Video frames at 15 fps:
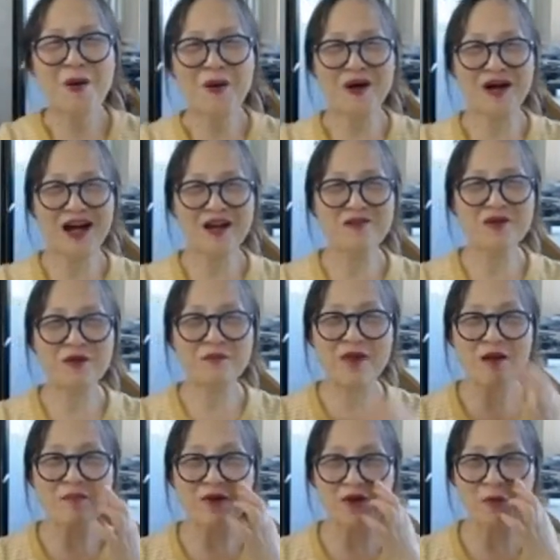I
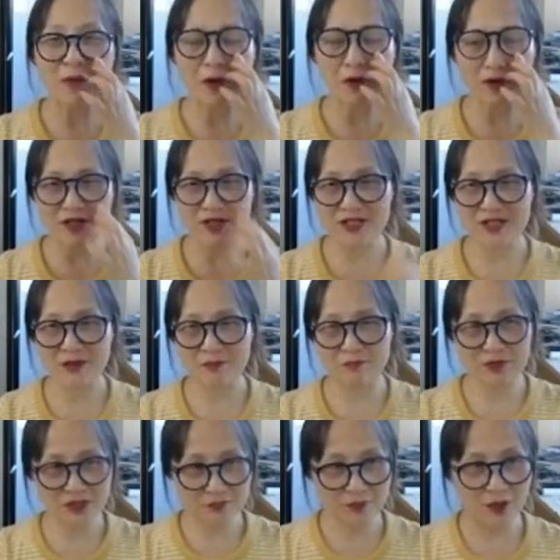remember that we learned
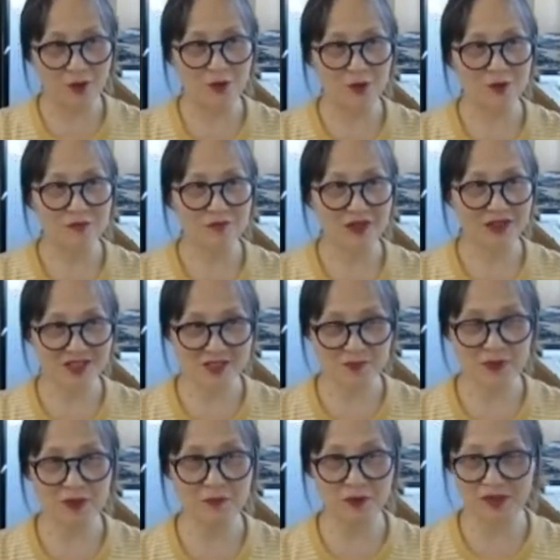people, because
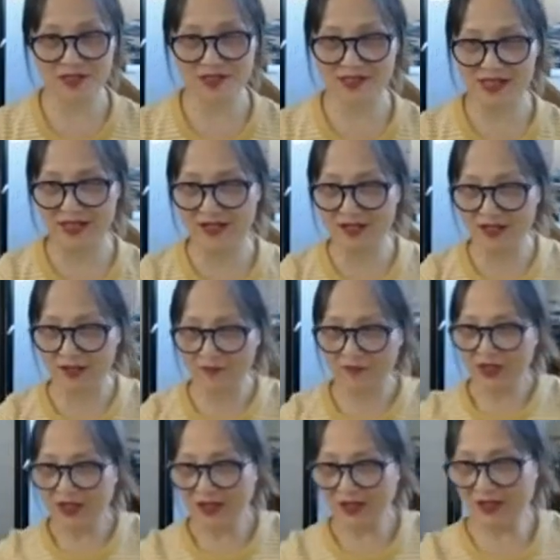people in center.
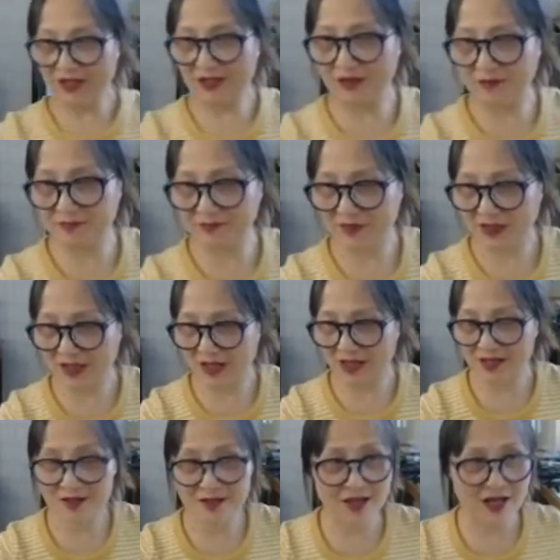
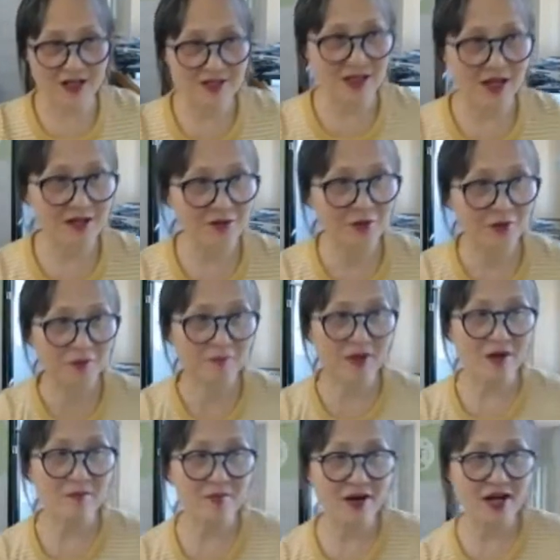I
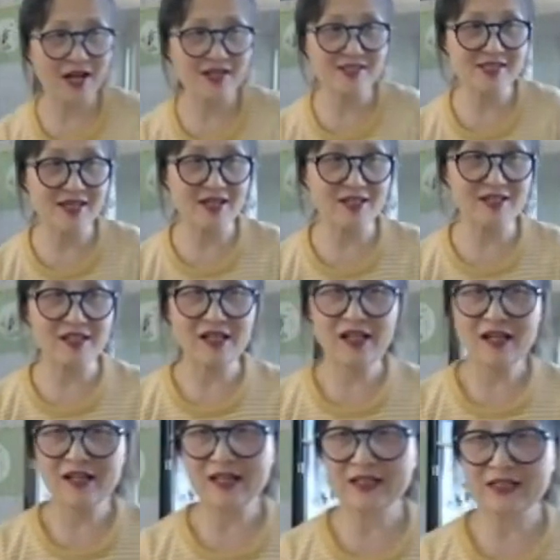remember I said like